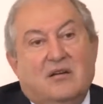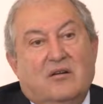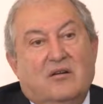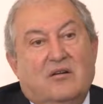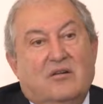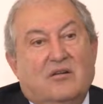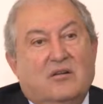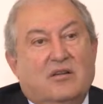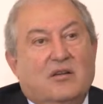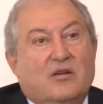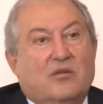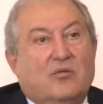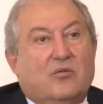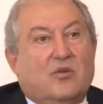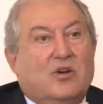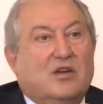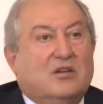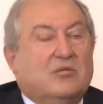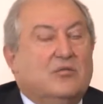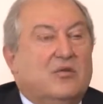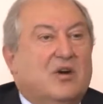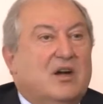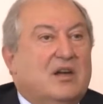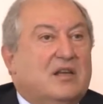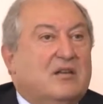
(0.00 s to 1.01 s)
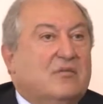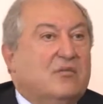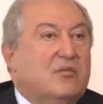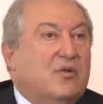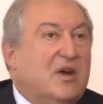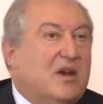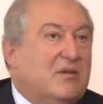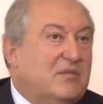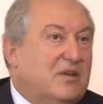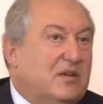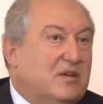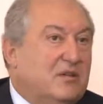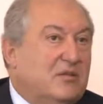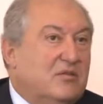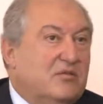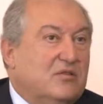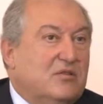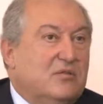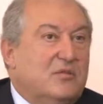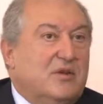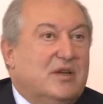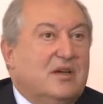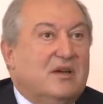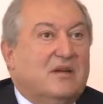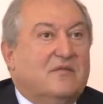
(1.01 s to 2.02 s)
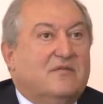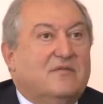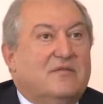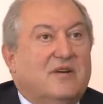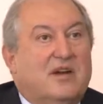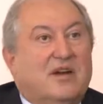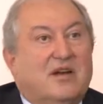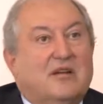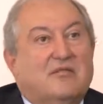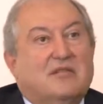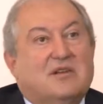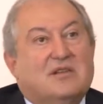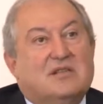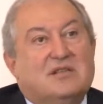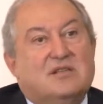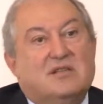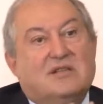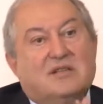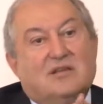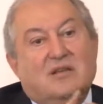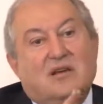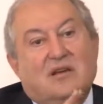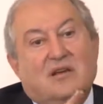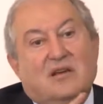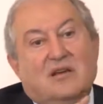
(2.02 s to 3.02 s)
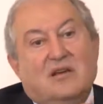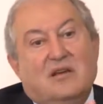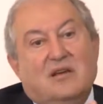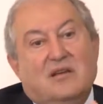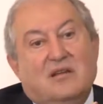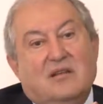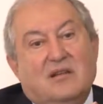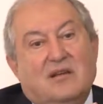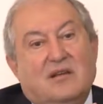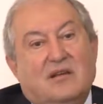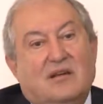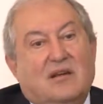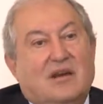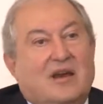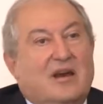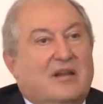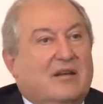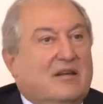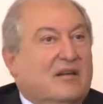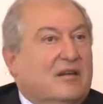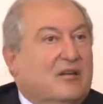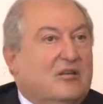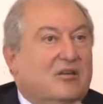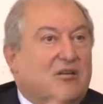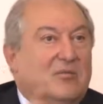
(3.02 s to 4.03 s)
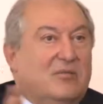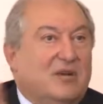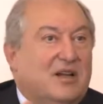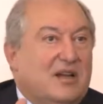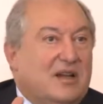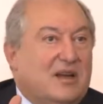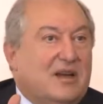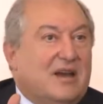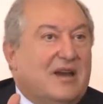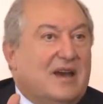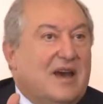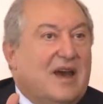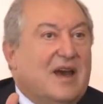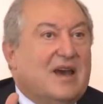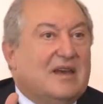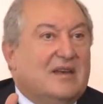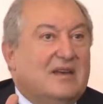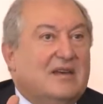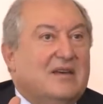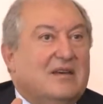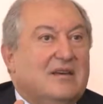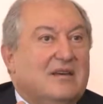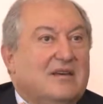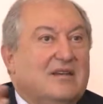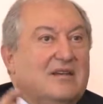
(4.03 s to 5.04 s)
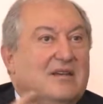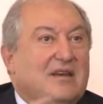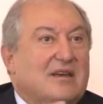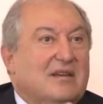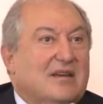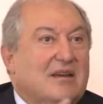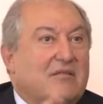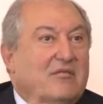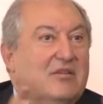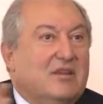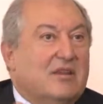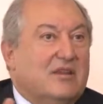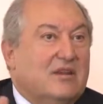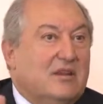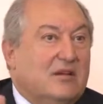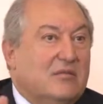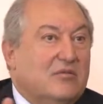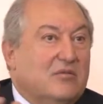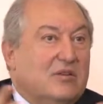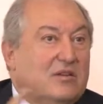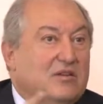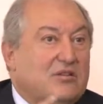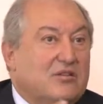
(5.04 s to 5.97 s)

on the World Wide Web, it could be a virus and a global hacking, and everything will